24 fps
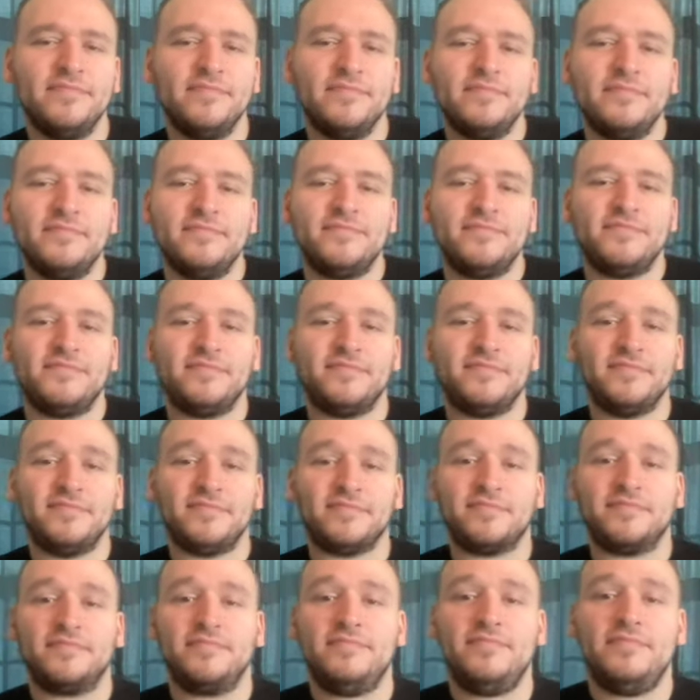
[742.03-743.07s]

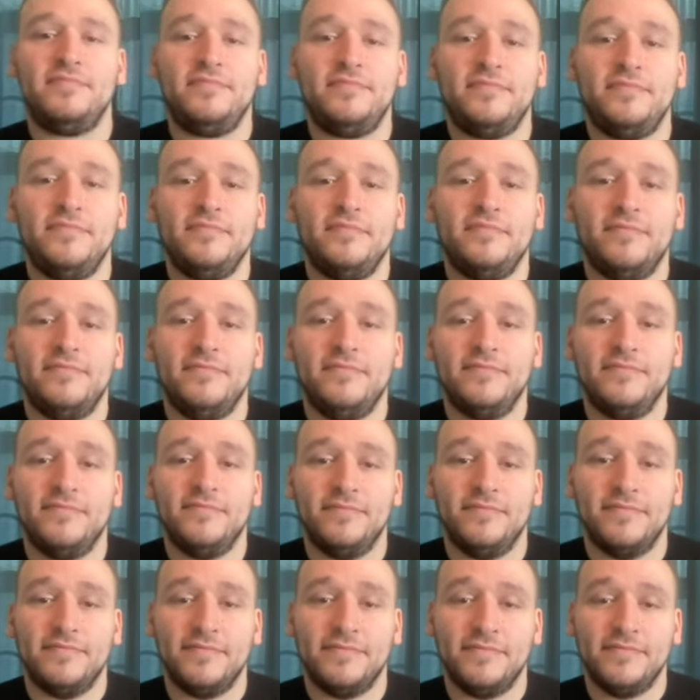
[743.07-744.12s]

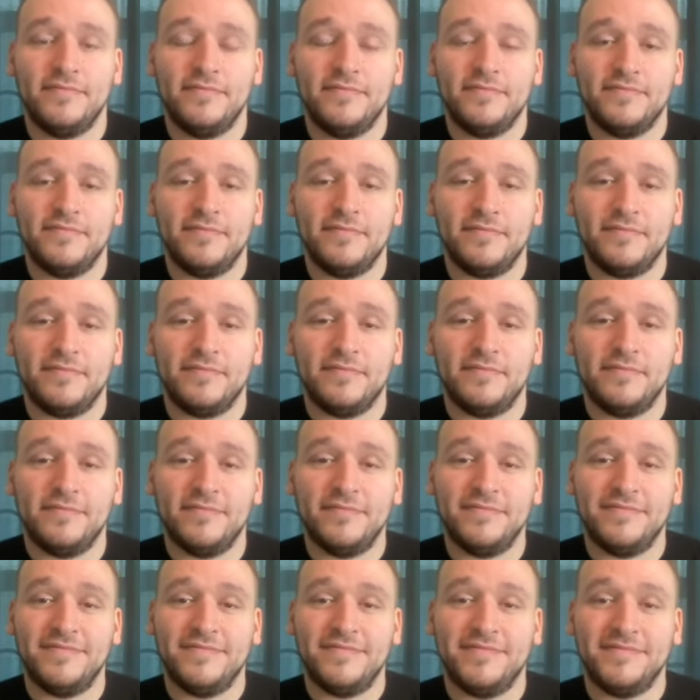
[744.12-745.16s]

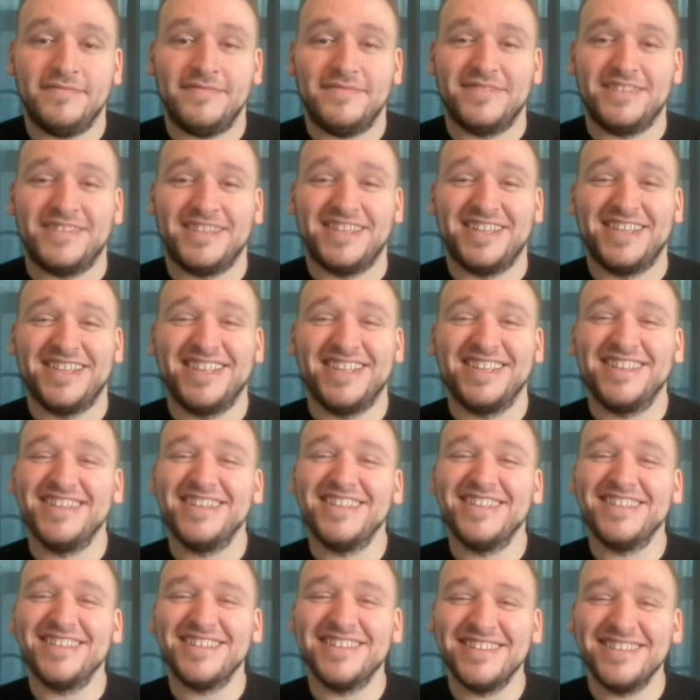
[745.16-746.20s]

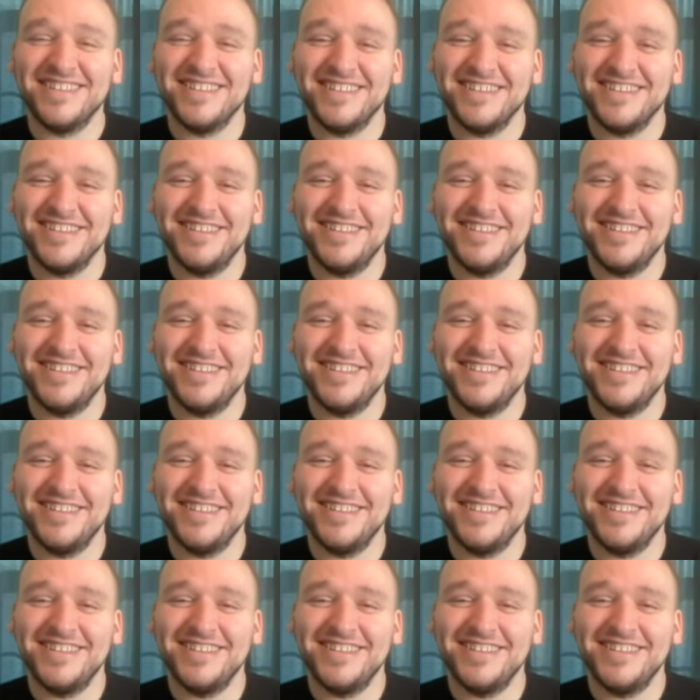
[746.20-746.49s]
(not speaking)